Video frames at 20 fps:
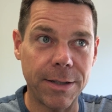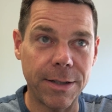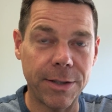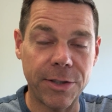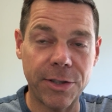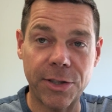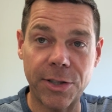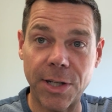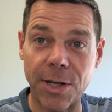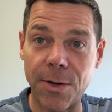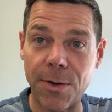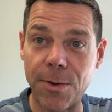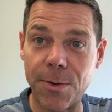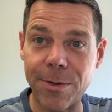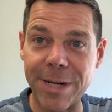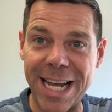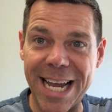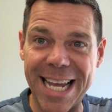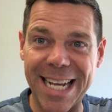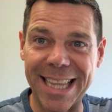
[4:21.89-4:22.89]

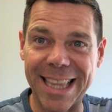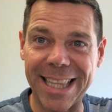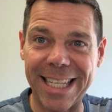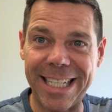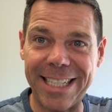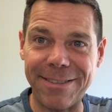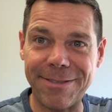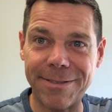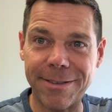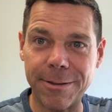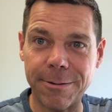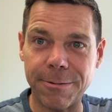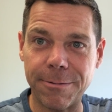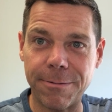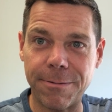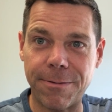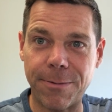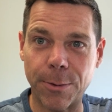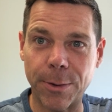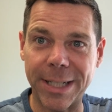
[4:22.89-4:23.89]
stoned and left
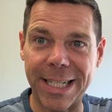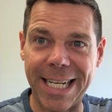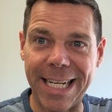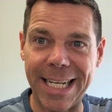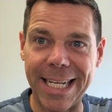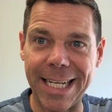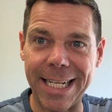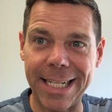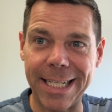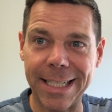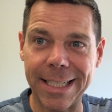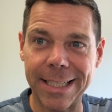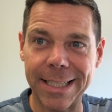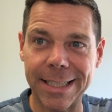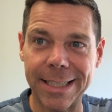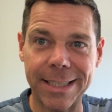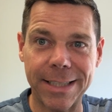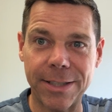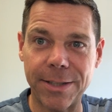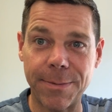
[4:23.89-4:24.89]
for dead.
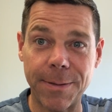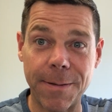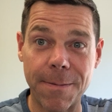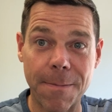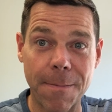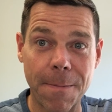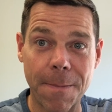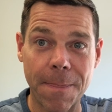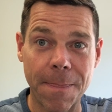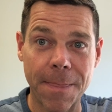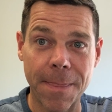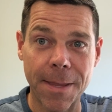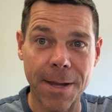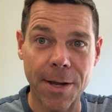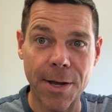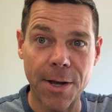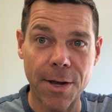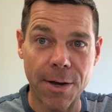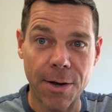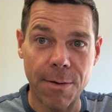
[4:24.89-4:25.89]
Listen to me.
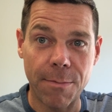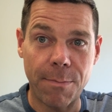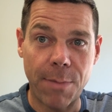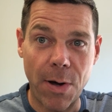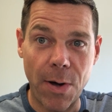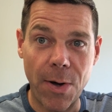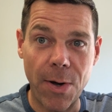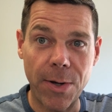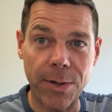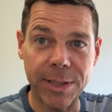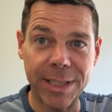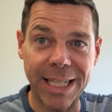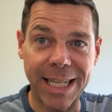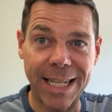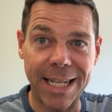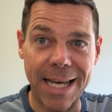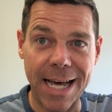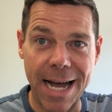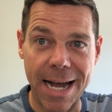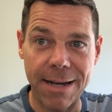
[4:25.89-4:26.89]
Paul's
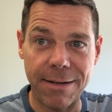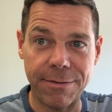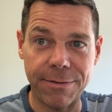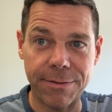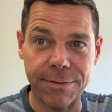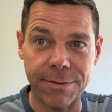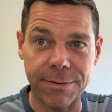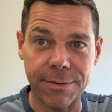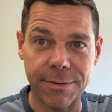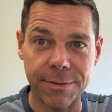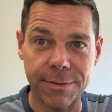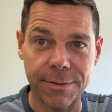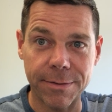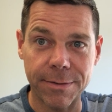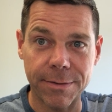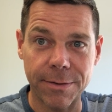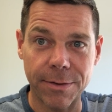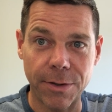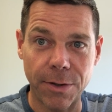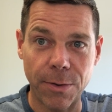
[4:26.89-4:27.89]
life
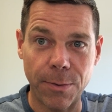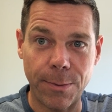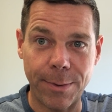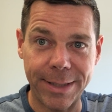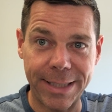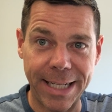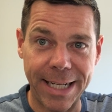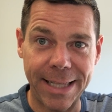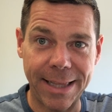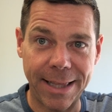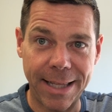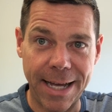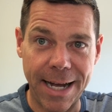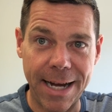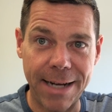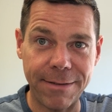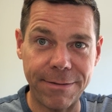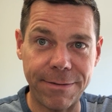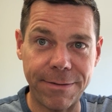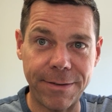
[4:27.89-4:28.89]
was a
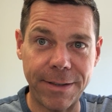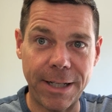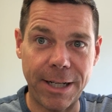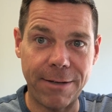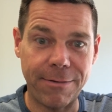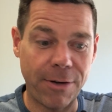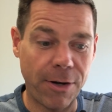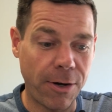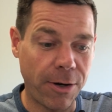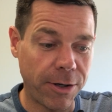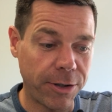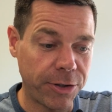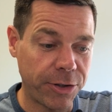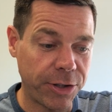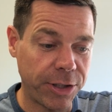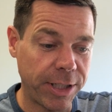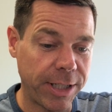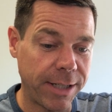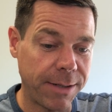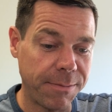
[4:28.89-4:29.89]
life of
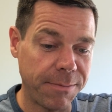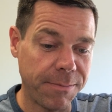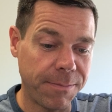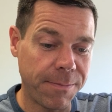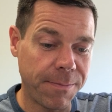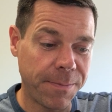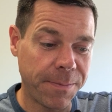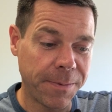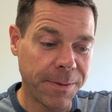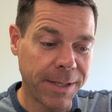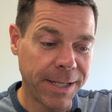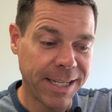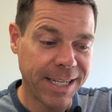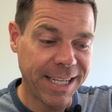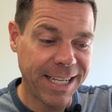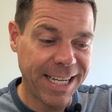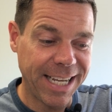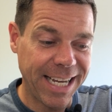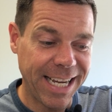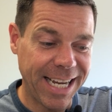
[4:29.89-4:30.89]
hardship
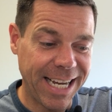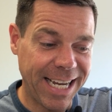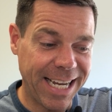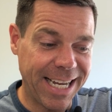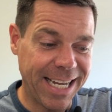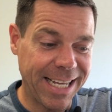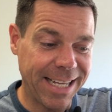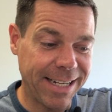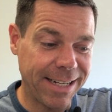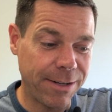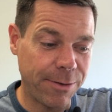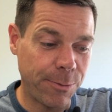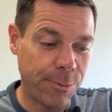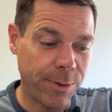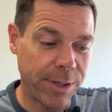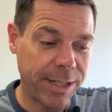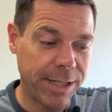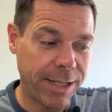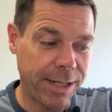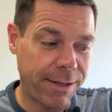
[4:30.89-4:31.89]
and
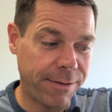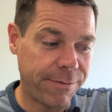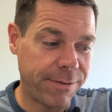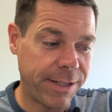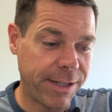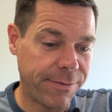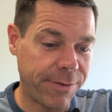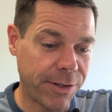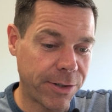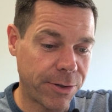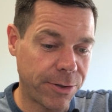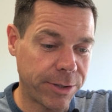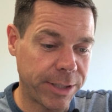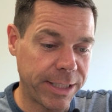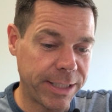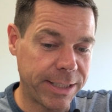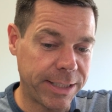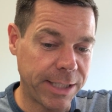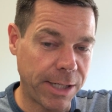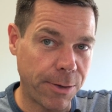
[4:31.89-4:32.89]
one of
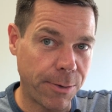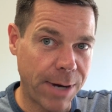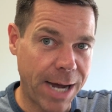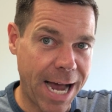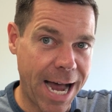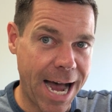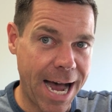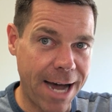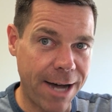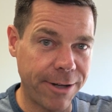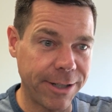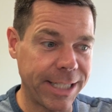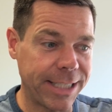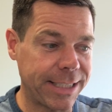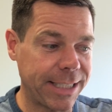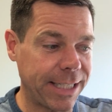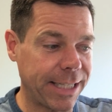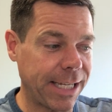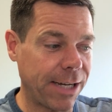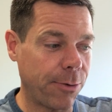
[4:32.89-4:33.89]
difficulty. So how
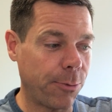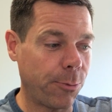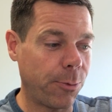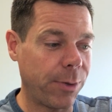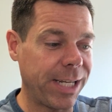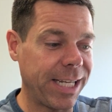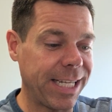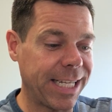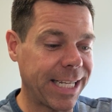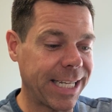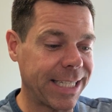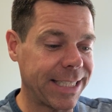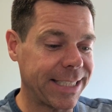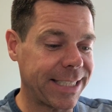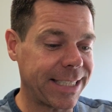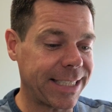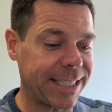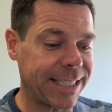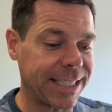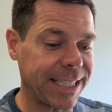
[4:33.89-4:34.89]
is it that we can
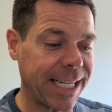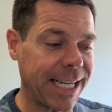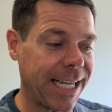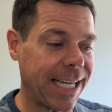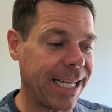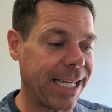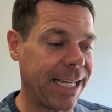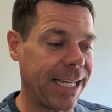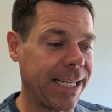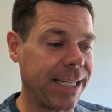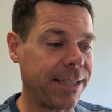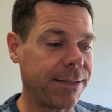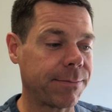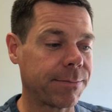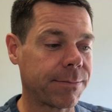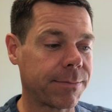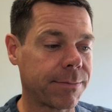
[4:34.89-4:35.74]
say